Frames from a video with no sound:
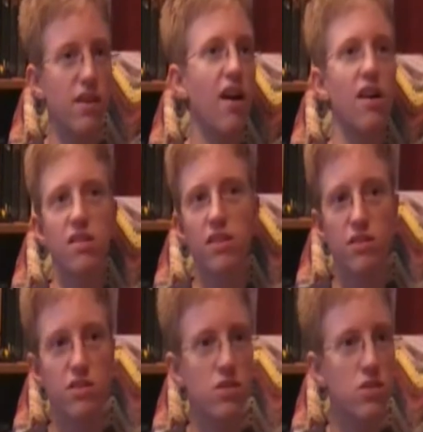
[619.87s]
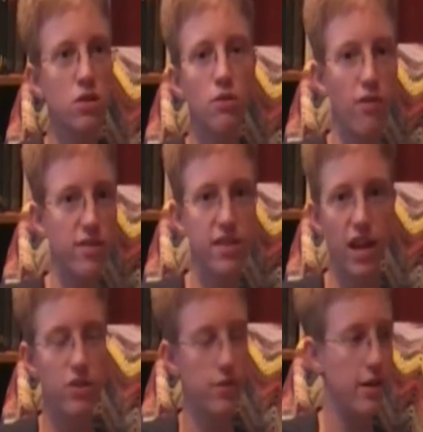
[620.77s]
Ugh, they're too
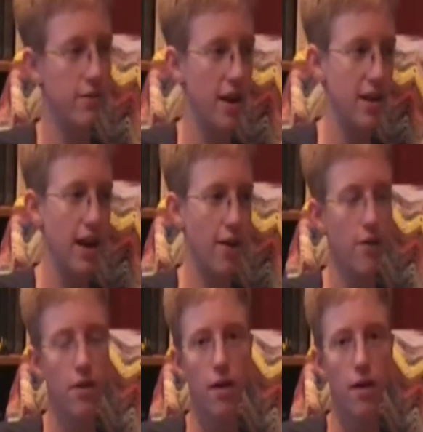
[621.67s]
oversaturated right now.